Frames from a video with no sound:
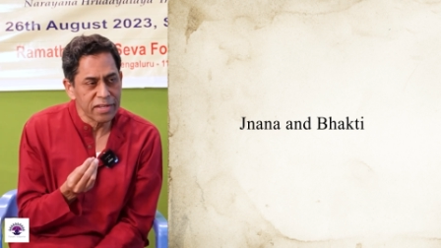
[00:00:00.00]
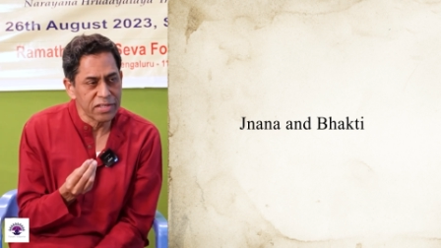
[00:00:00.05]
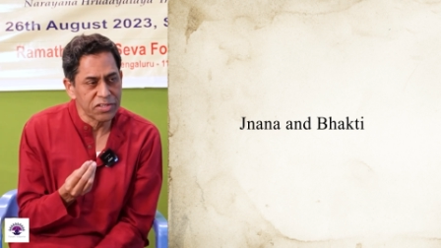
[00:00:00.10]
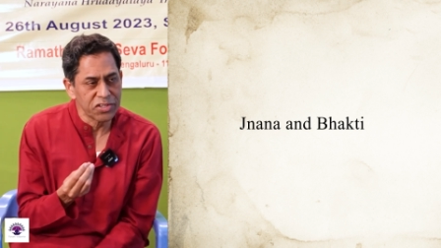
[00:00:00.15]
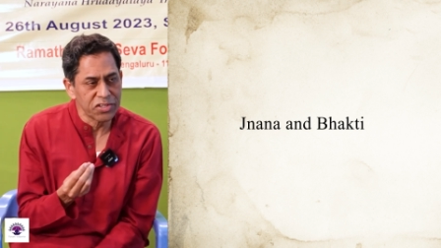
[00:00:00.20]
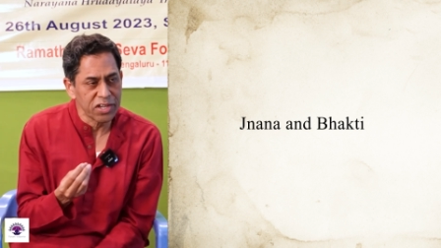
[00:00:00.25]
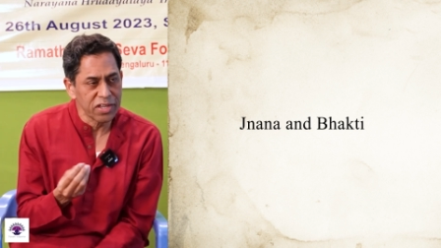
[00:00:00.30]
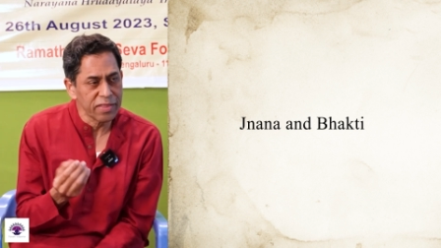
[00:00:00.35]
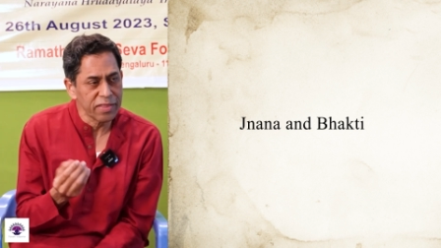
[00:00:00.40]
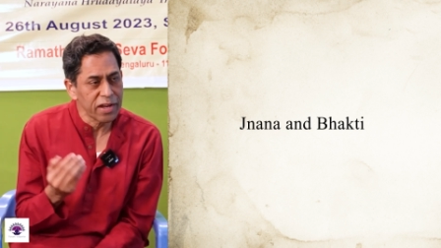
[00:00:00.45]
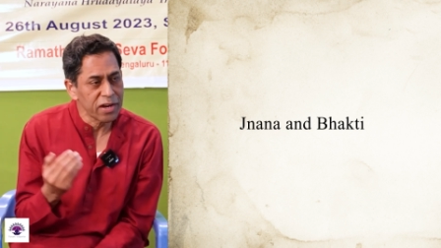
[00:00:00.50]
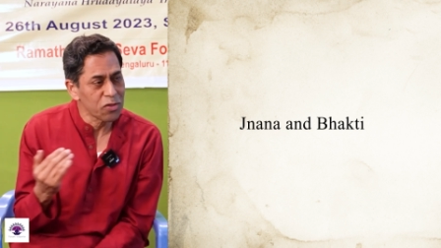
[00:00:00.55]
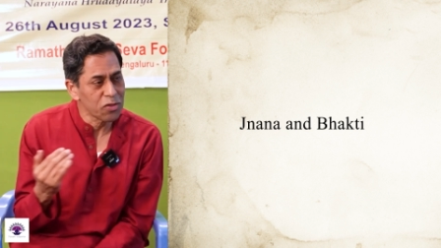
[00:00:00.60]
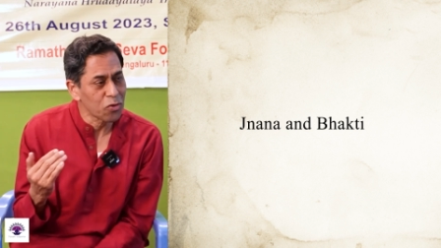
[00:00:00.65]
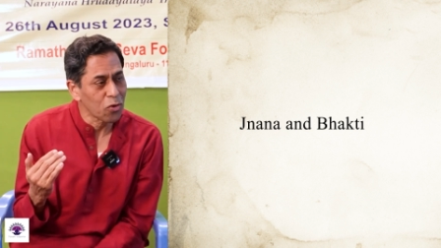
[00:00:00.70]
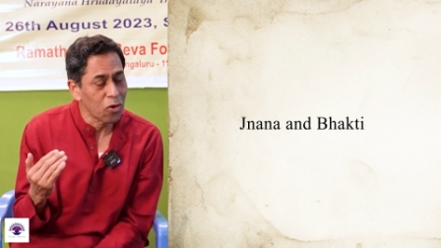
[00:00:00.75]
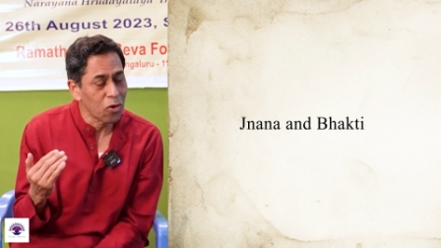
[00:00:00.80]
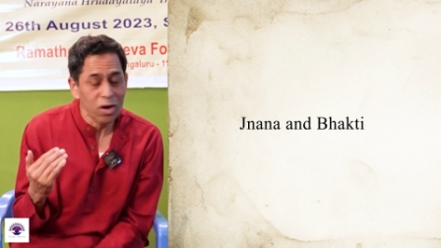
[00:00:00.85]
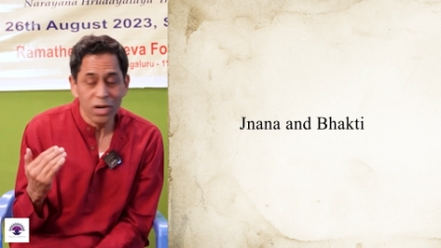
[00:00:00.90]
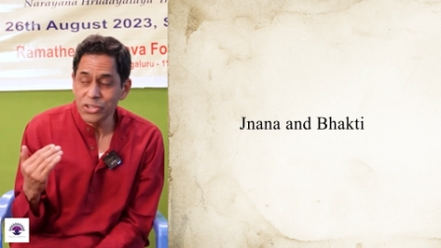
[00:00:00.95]
teaching, that
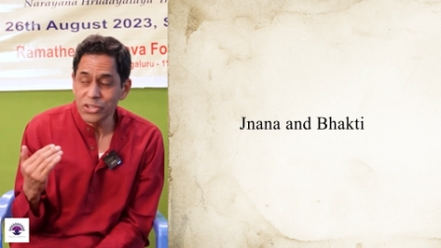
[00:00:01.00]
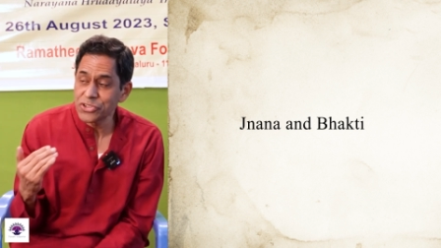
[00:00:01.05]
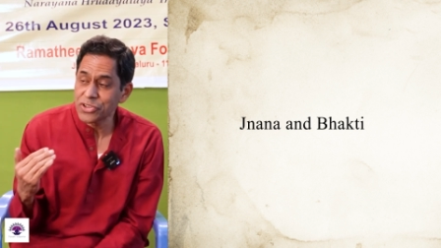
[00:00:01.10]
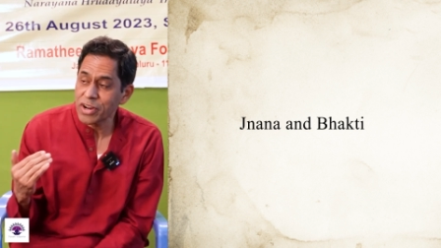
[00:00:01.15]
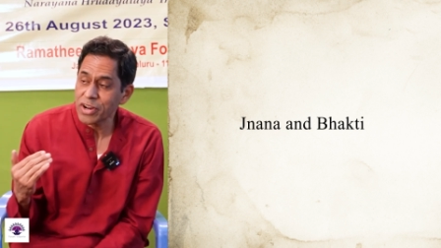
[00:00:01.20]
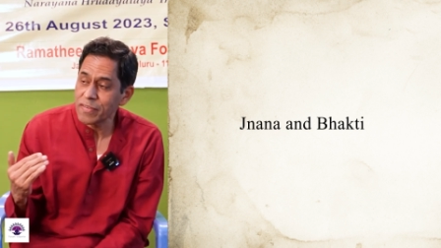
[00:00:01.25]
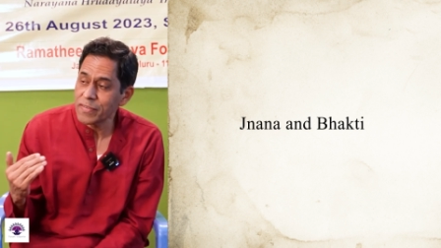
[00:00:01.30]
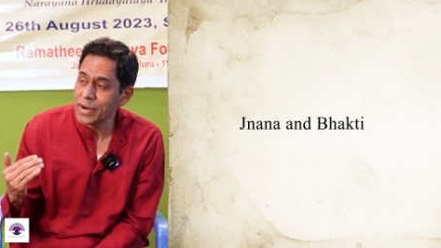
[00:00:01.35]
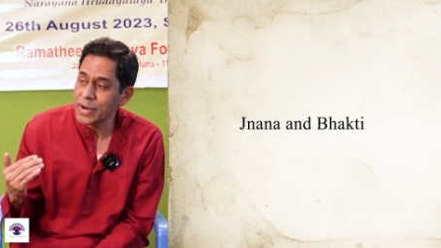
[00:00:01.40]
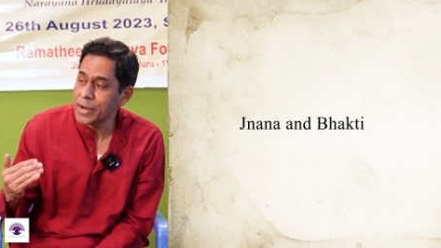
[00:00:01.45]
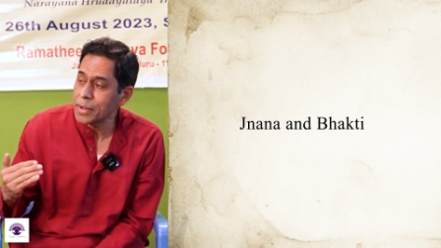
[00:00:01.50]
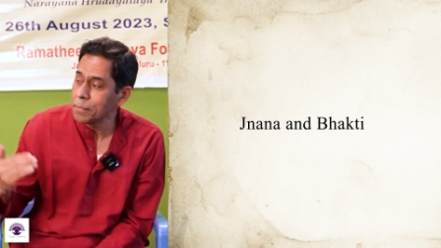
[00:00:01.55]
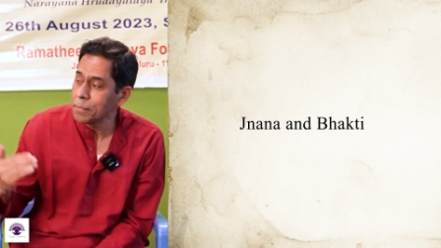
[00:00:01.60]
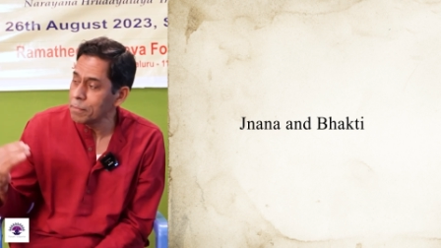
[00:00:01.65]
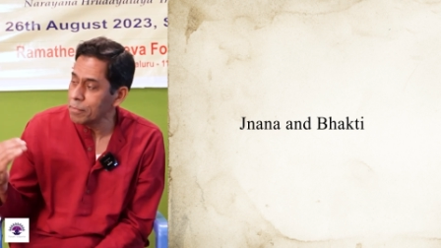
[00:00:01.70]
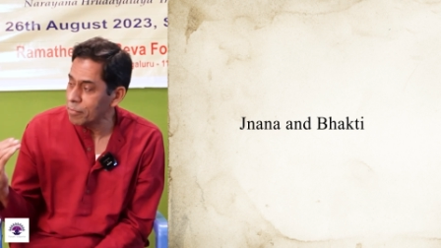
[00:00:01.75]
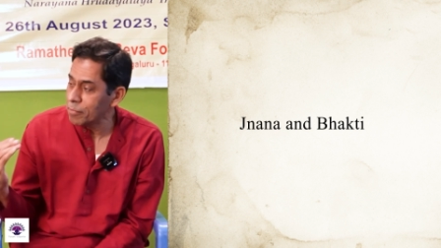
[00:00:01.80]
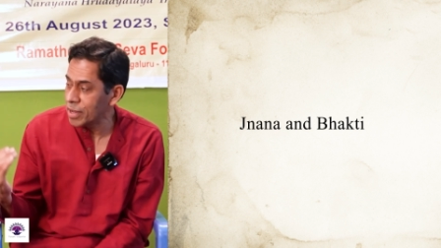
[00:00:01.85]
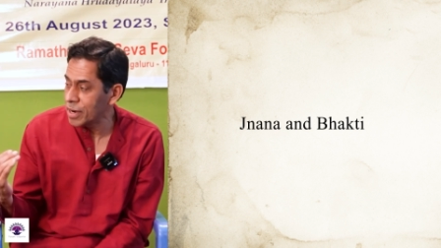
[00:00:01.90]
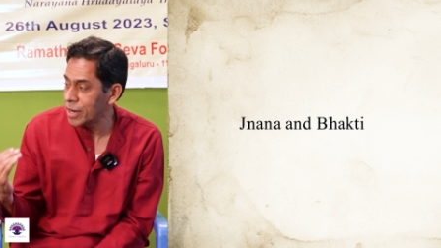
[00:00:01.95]
is called Shravanam,